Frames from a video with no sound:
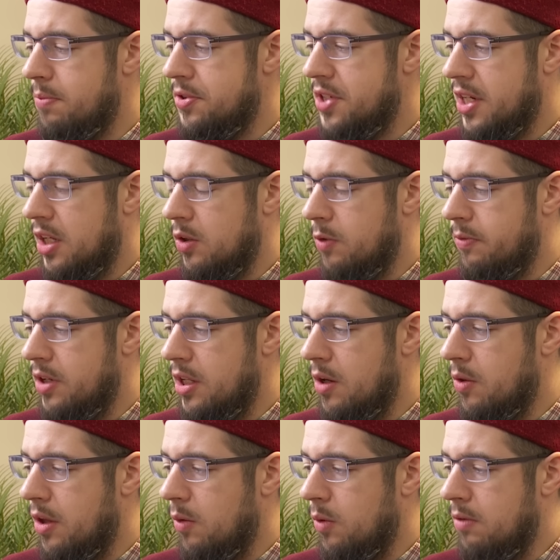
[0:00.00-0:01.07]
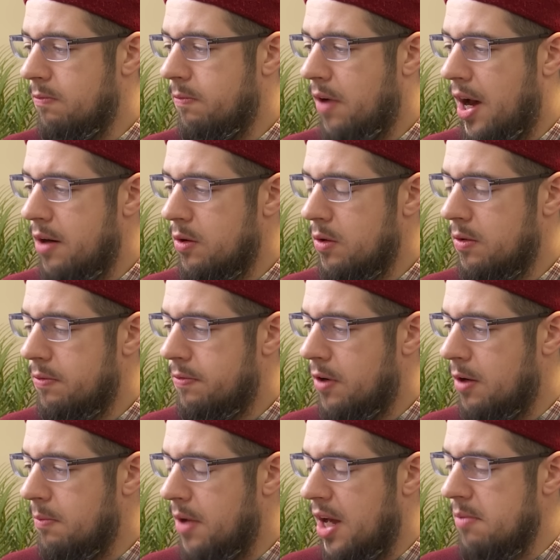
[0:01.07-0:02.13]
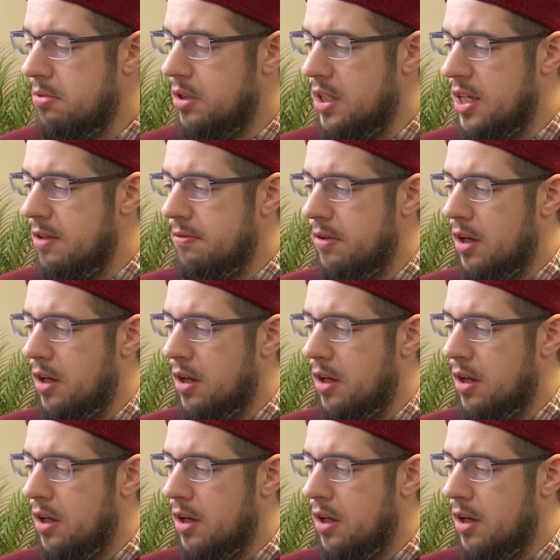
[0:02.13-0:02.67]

particular video that went viral from, I believe,